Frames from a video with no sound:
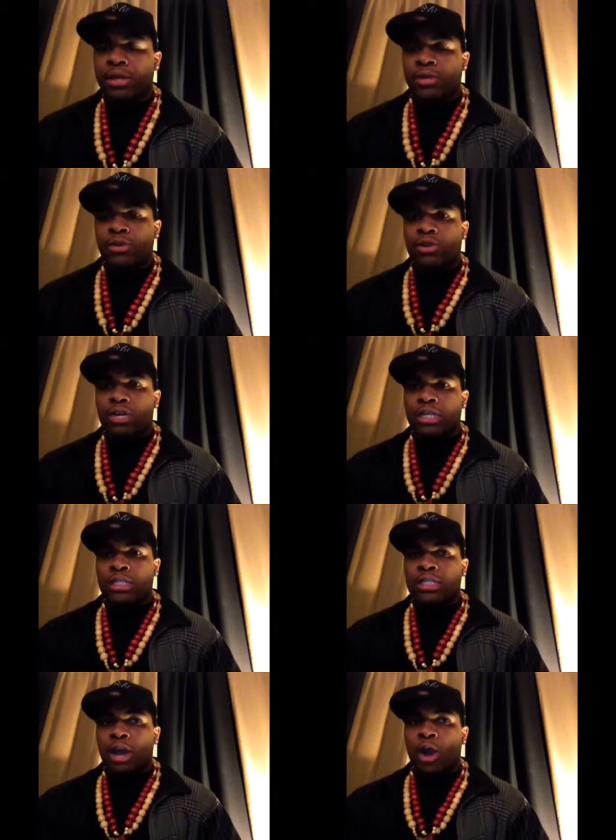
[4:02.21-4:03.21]
You know,
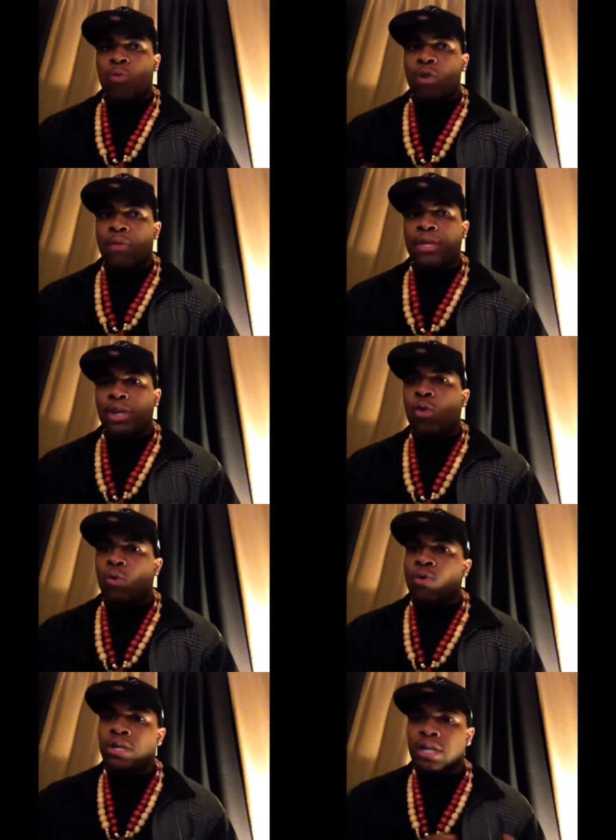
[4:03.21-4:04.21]
because a woman don't
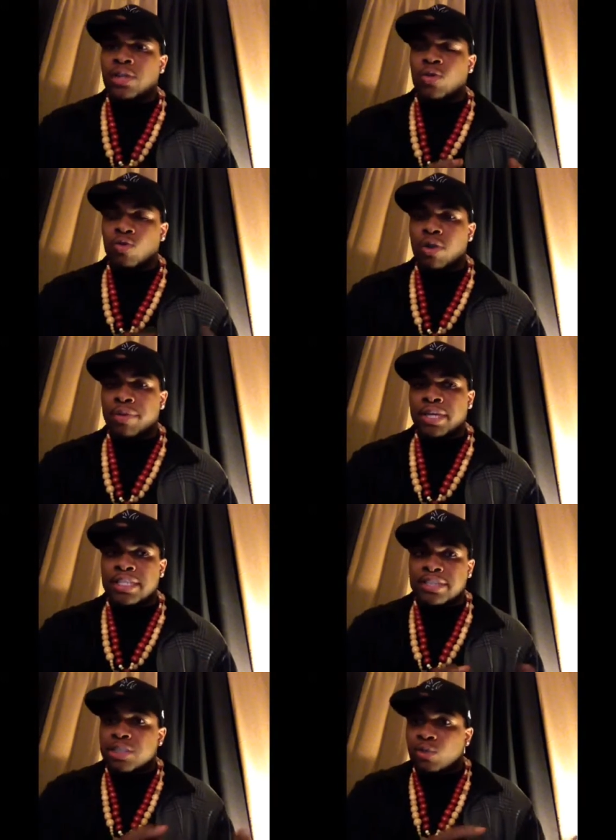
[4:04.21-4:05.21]
want another woman.
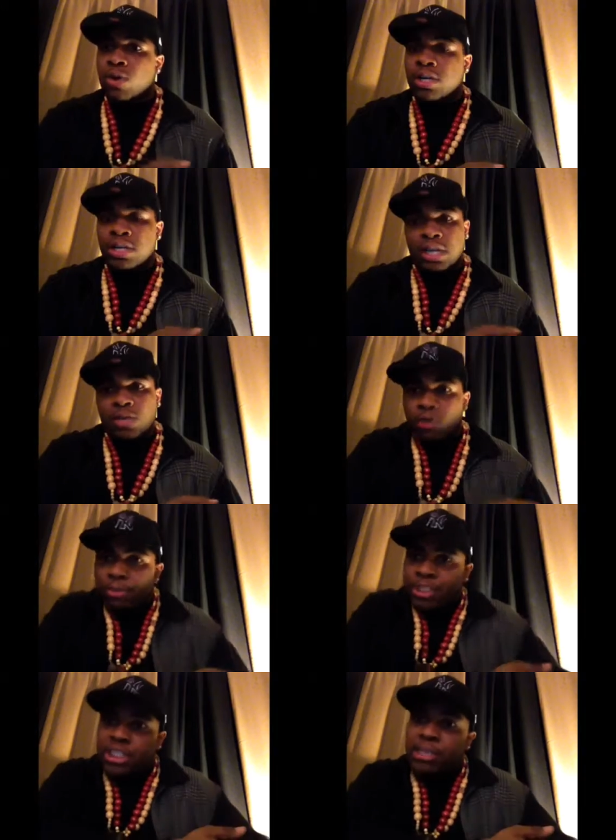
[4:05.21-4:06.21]
Because if she wanted another
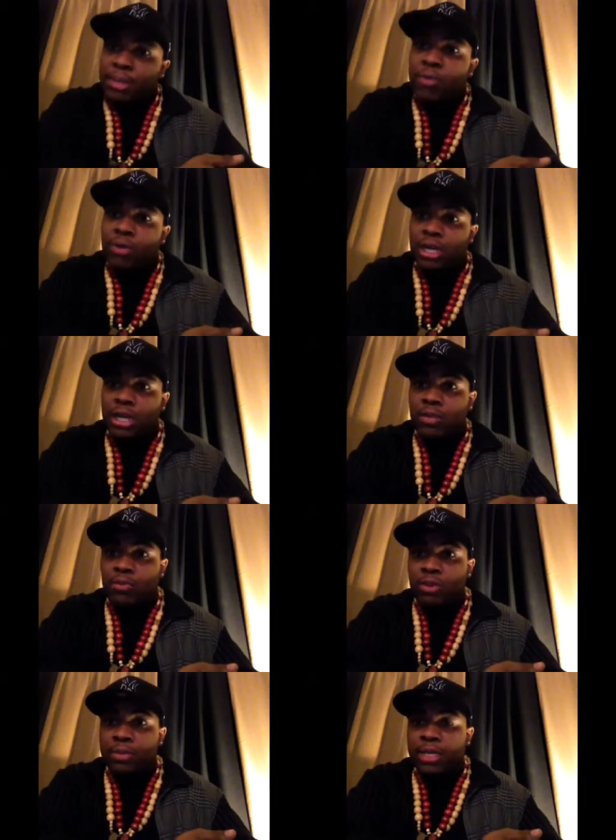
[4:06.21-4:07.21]
woman, she'd be with another
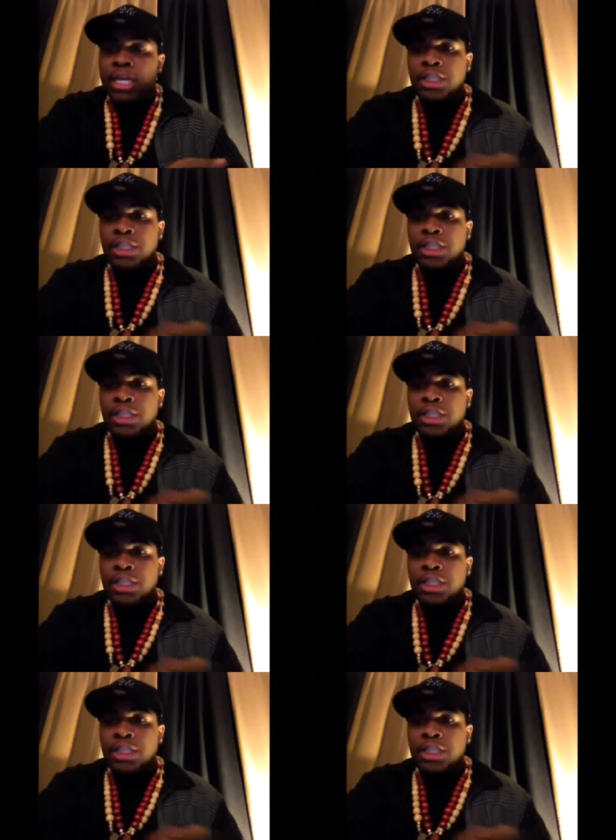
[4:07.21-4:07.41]
woman.